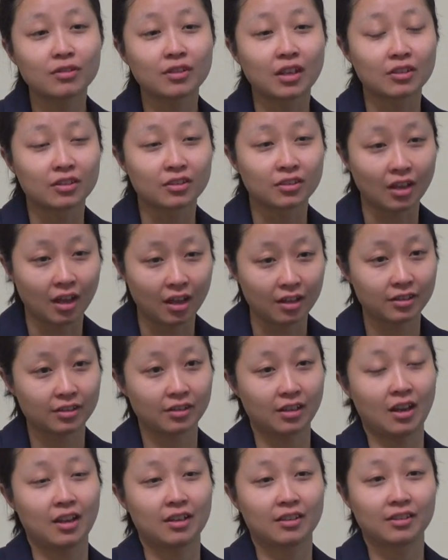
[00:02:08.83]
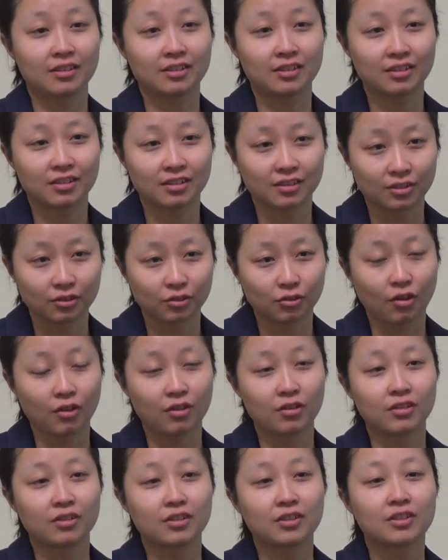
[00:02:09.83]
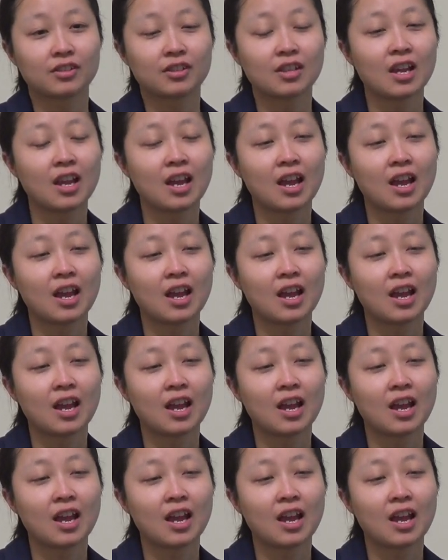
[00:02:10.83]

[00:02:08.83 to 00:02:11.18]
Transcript: such as heart attacks, strokes,